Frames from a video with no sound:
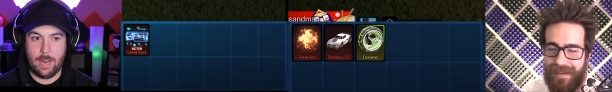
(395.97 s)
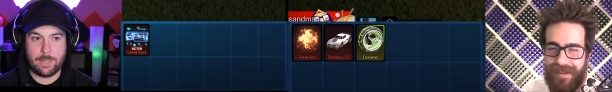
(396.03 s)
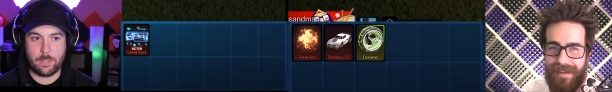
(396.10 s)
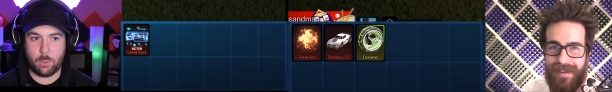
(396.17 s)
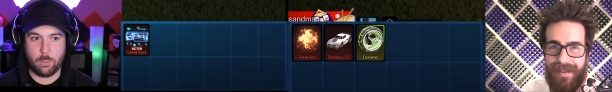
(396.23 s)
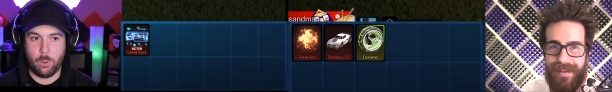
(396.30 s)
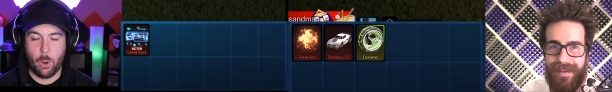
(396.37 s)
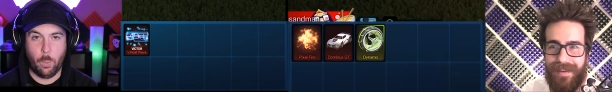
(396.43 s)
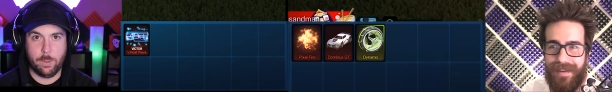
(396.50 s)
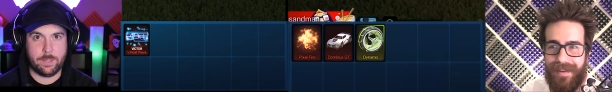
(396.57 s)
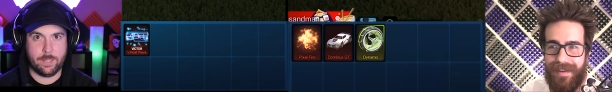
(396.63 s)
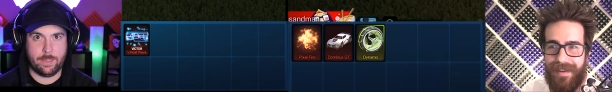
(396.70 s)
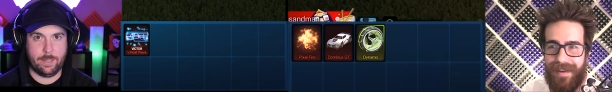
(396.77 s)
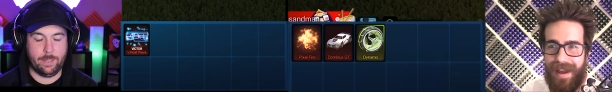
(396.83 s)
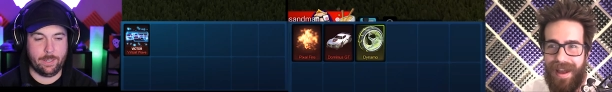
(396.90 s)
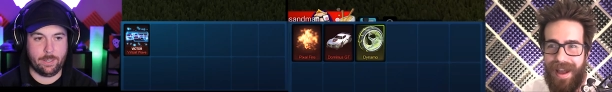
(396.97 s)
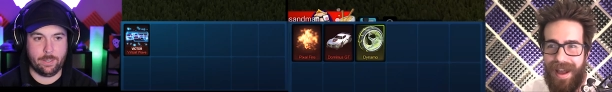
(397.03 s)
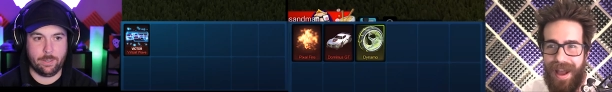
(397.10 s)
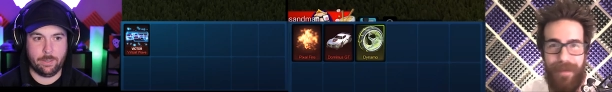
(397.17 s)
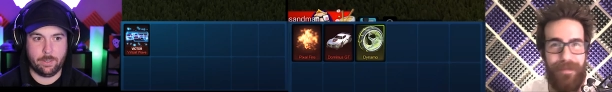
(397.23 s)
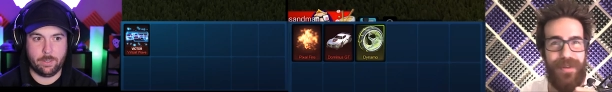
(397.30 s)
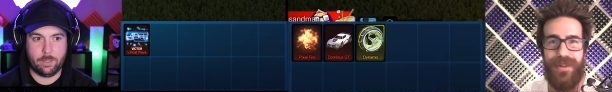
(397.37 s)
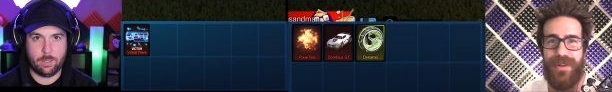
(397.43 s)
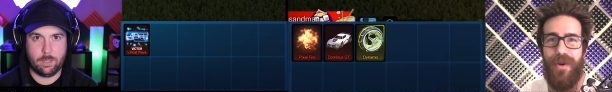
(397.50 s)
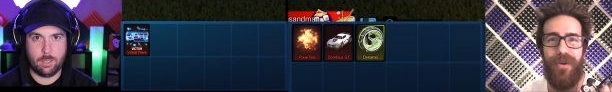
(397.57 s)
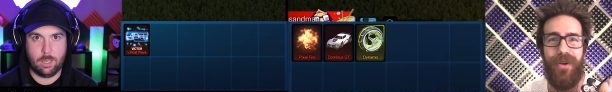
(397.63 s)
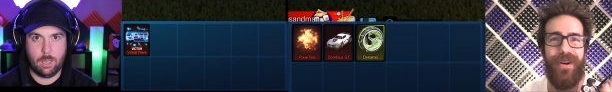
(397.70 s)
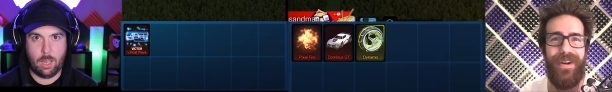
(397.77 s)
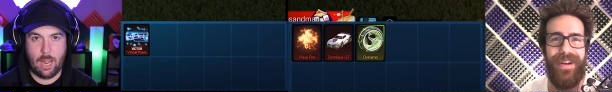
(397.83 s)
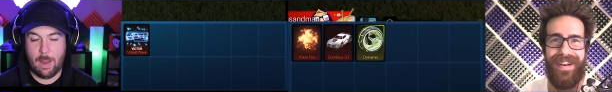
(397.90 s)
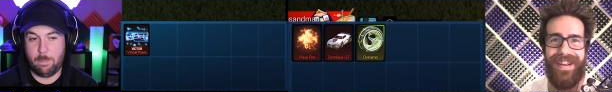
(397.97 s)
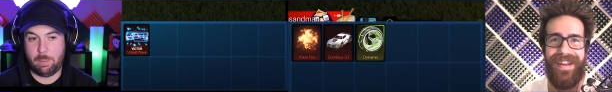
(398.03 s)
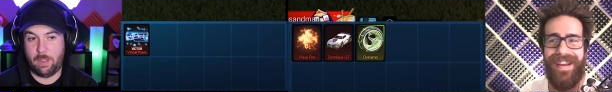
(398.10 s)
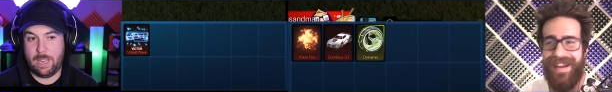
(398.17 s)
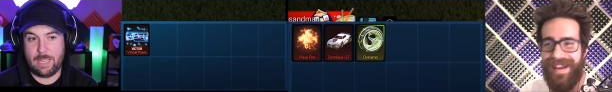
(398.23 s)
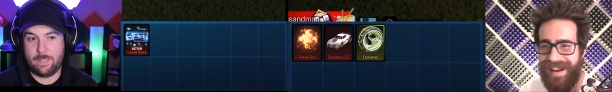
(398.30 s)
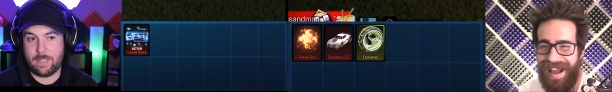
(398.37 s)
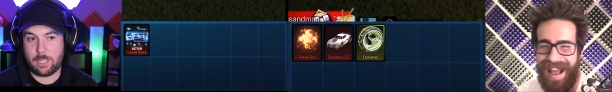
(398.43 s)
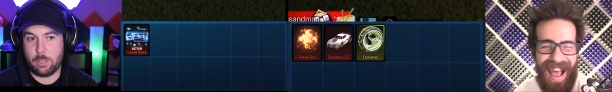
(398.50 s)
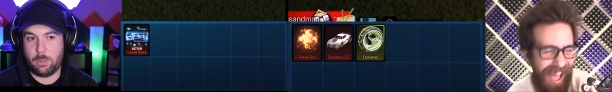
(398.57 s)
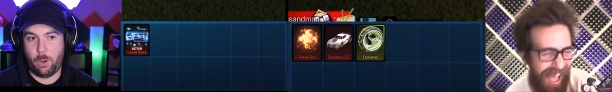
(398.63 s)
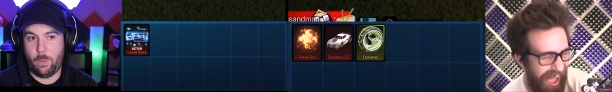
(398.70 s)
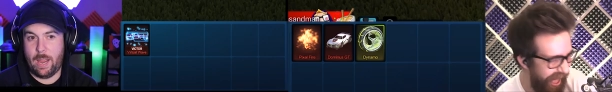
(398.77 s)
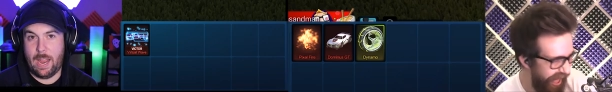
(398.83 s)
Speaker 1: I don't know what to think. I'm so good. I'm playing like you